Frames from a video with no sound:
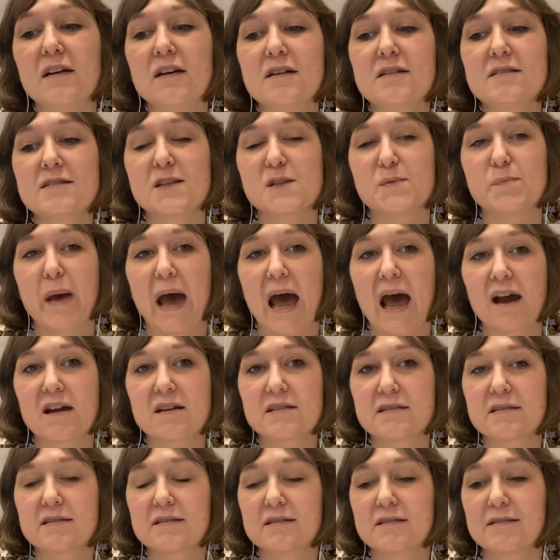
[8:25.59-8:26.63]
It says
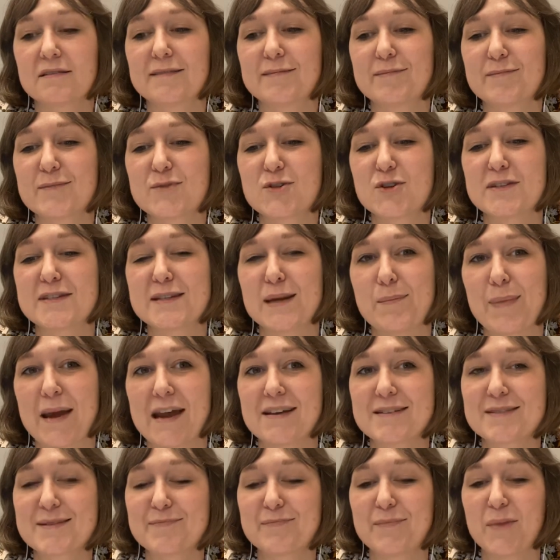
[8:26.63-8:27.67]
backs, should say
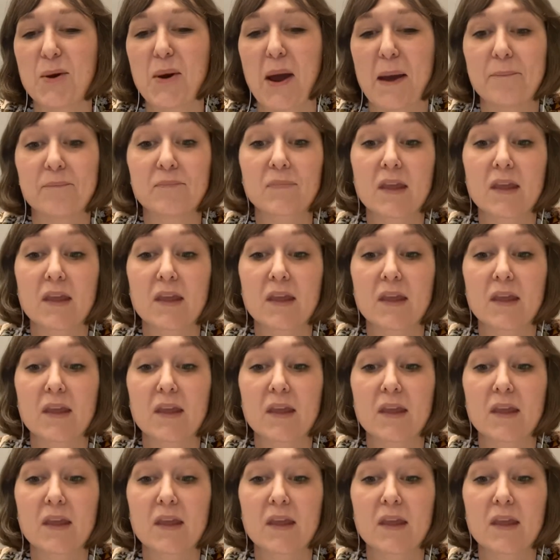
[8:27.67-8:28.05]
banks. Okay.